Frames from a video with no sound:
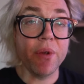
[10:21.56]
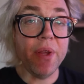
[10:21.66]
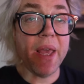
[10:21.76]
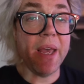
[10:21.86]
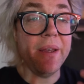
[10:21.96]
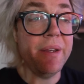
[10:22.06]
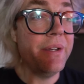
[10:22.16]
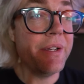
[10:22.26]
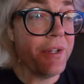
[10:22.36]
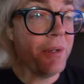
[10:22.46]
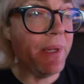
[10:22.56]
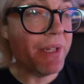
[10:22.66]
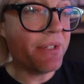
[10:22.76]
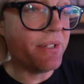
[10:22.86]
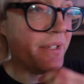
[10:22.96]
yeah,
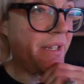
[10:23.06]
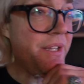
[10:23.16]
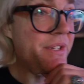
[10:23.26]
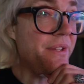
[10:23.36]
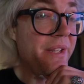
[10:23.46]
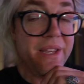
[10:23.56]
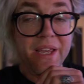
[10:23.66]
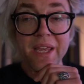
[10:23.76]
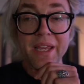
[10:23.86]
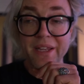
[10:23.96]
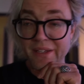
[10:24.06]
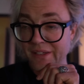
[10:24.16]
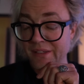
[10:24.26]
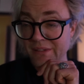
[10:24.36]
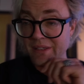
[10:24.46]
ergonomics is the key
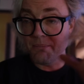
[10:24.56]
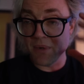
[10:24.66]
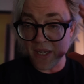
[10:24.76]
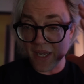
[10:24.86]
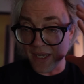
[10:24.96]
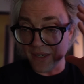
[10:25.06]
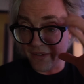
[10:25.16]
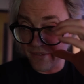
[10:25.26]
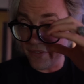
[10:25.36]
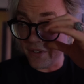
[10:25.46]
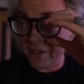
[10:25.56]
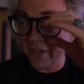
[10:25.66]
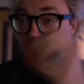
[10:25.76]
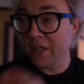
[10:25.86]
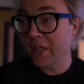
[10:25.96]
in my head for
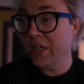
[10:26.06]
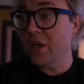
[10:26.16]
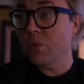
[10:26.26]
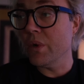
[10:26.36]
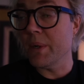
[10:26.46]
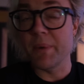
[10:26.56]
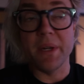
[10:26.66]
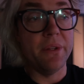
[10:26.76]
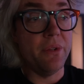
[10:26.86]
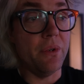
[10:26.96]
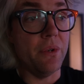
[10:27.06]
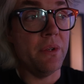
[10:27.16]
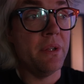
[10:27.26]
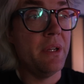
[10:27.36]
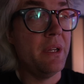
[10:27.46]
what I'm going to do.
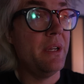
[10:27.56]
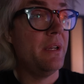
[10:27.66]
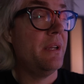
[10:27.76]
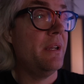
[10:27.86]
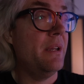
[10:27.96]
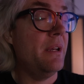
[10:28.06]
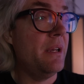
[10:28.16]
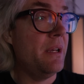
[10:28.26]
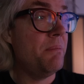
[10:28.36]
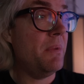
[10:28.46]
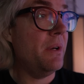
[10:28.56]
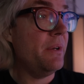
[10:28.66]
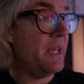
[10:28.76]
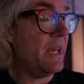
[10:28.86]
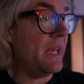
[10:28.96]

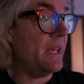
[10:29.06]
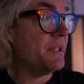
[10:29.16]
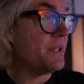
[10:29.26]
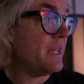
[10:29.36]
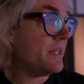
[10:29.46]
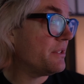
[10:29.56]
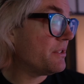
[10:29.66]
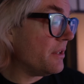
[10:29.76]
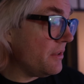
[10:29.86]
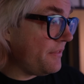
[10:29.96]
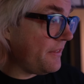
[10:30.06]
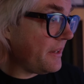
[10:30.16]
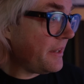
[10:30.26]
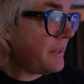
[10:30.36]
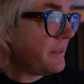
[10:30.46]
Okay, so that's
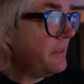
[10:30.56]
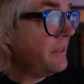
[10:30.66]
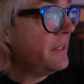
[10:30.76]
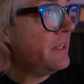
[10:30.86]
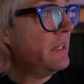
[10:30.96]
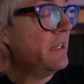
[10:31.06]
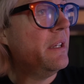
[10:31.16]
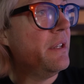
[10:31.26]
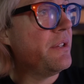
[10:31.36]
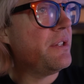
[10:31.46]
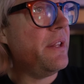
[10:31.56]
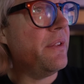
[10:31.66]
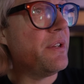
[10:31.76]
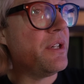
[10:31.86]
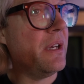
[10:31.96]
sofa,
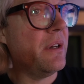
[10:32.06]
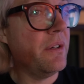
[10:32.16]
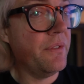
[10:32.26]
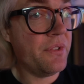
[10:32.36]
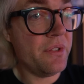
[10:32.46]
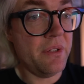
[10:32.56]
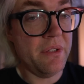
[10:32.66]
synth shelves,